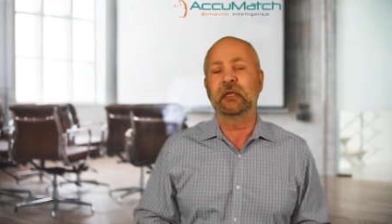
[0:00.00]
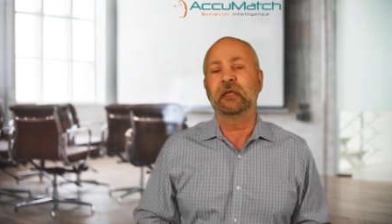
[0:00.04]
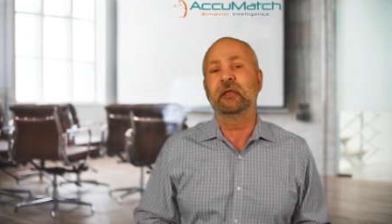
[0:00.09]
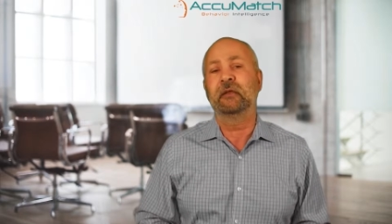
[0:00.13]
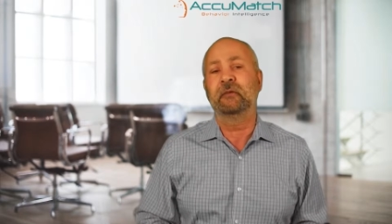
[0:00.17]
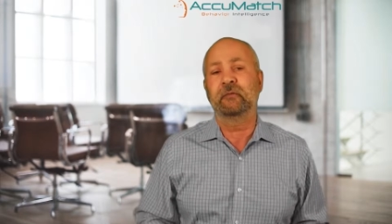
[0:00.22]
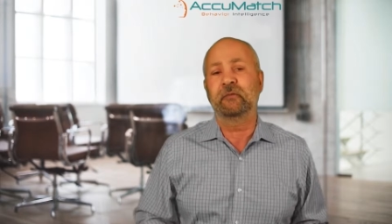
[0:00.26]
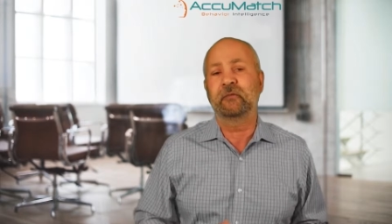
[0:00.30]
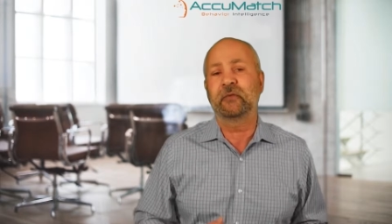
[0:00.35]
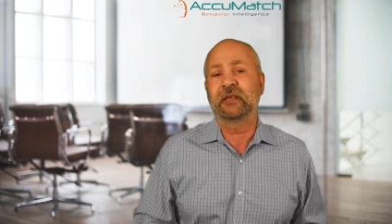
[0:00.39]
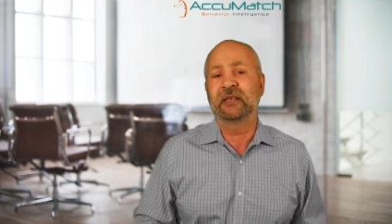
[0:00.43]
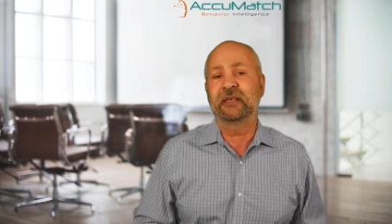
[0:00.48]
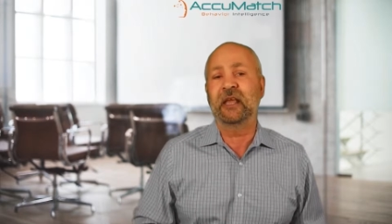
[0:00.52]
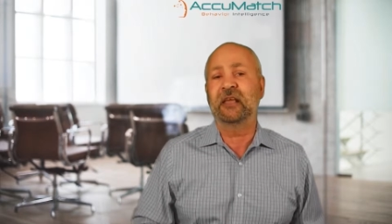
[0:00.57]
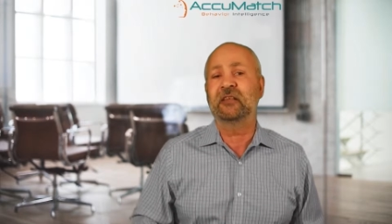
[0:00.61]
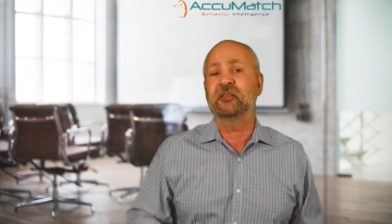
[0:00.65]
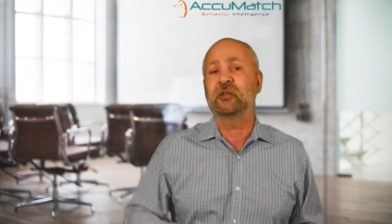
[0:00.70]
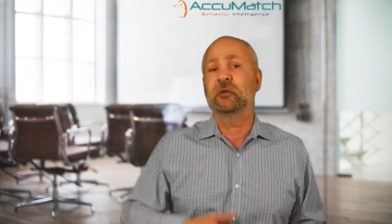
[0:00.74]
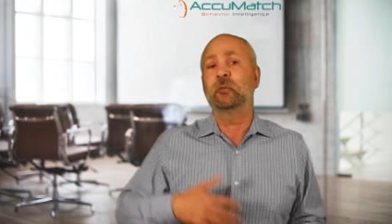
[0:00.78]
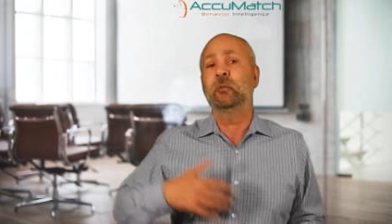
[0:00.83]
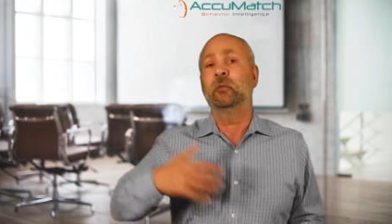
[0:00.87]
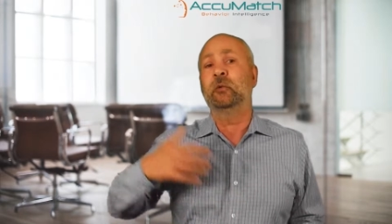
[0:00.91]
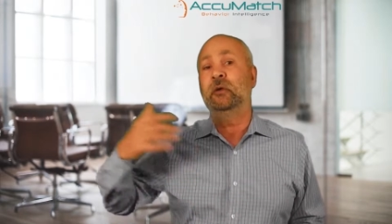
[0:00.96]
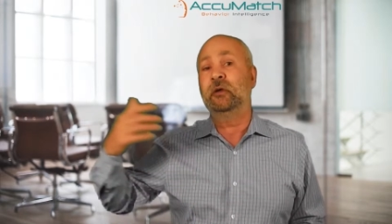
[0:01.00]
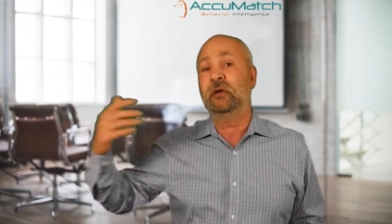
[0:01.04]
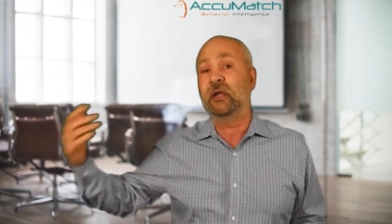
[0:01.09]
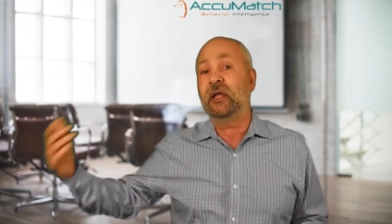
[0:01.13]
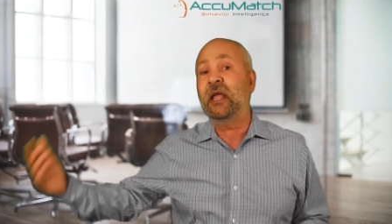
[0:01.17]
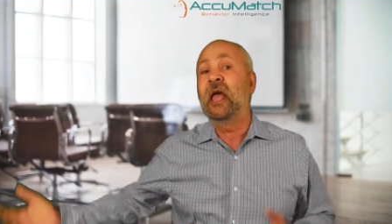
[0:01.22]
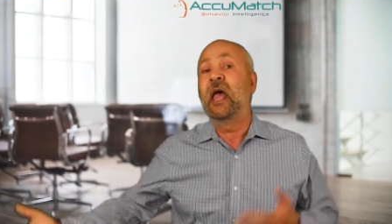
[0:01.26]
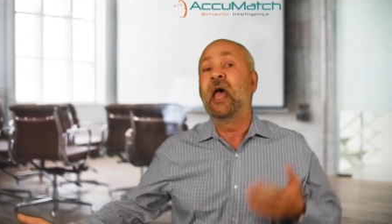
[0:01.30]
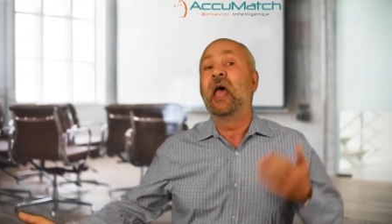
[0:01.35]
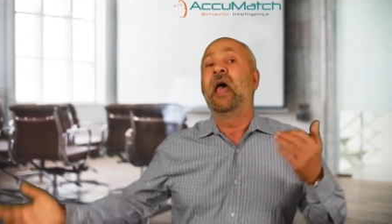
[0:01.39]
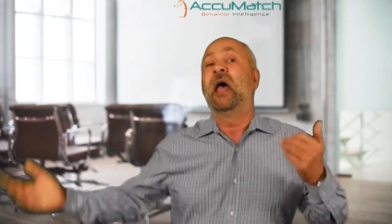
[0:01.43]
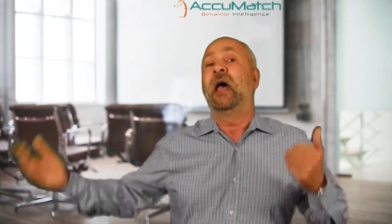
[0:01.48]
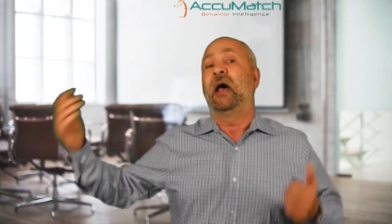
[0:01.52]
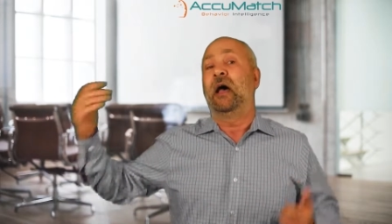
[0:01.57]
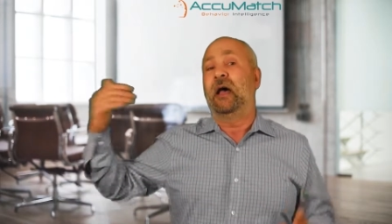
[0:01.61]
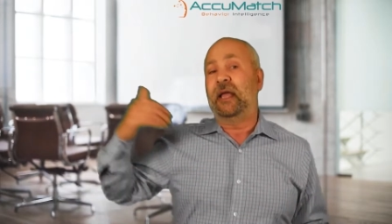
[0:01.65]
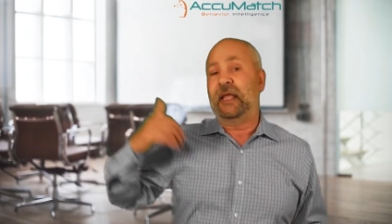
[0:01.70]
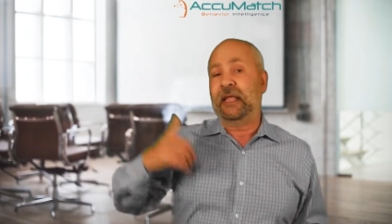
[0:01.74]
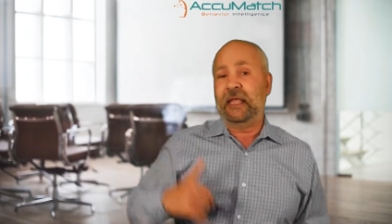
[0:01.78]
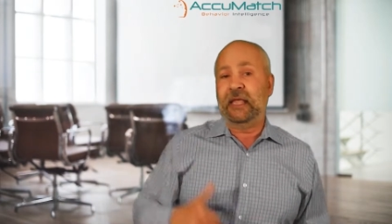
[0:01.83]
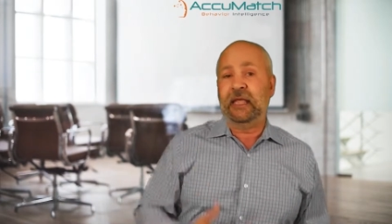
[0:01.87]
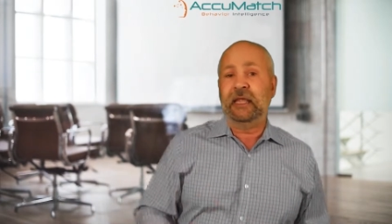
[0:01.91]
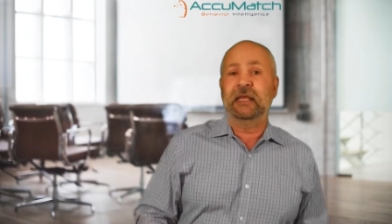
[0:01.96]
If it doesn't work,
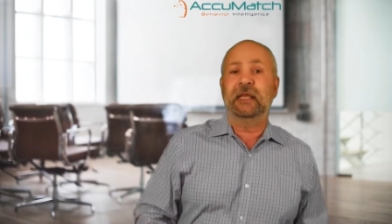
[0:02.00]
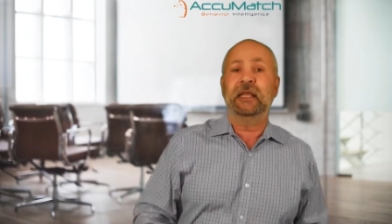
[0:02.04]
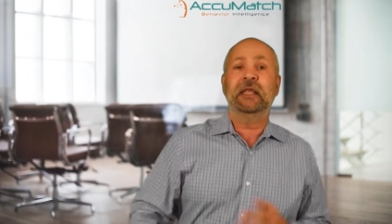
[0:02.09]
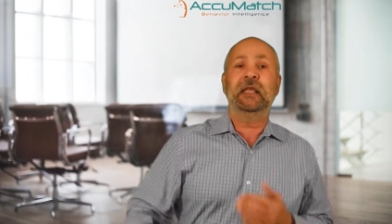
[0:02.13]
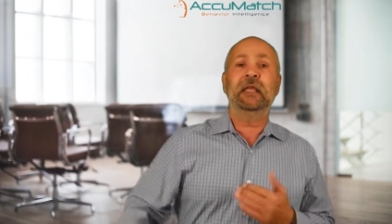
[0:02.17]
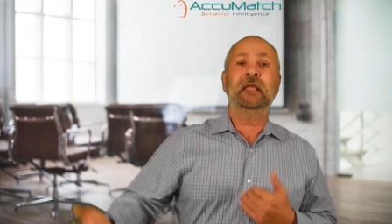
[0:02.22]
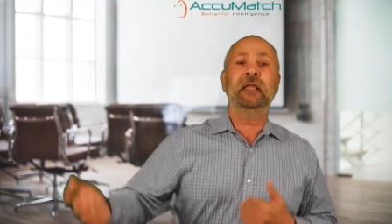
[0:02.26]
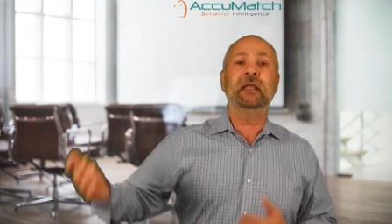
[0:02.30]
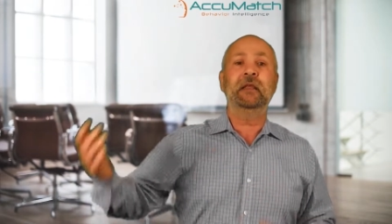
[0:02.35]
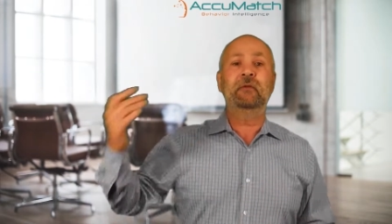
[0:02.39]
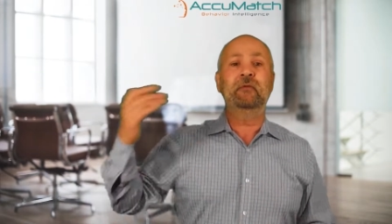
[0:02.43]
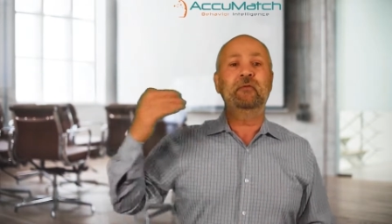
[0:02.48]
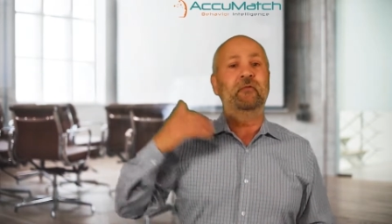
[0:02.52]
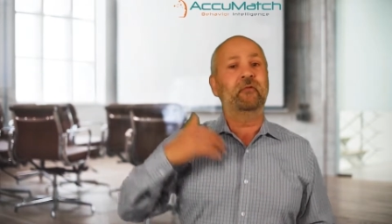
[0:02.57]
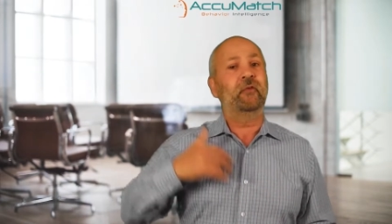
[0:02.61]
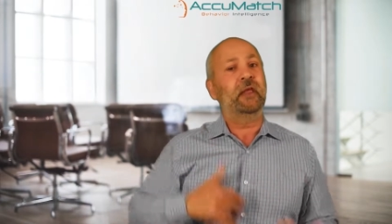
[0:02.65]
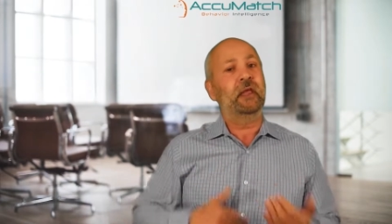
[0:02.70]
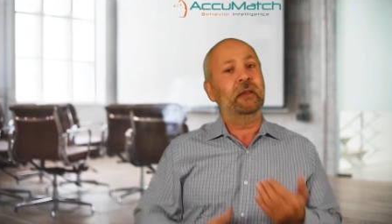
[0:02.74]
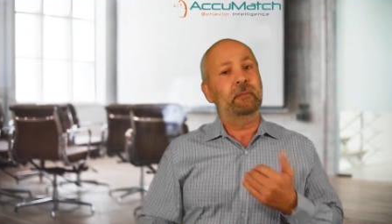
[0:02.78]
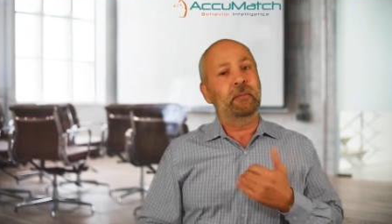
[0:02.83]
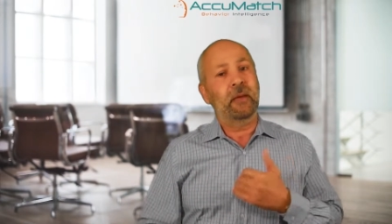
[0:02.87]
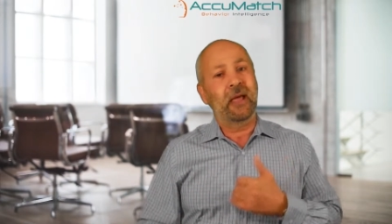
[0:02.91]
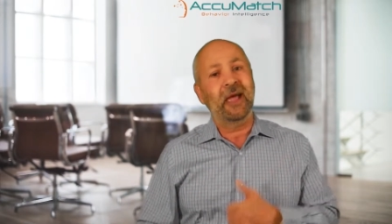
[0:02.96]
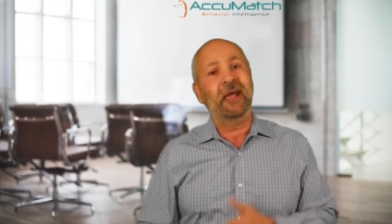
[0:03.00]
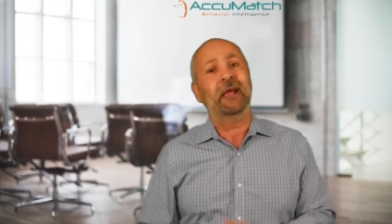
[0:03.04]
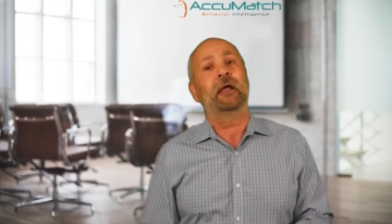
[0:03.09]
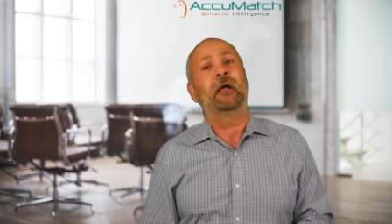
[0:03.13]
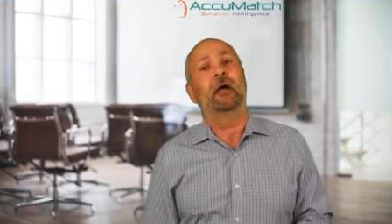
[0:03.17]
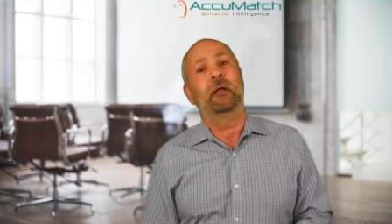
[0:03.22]
I get negative feedback,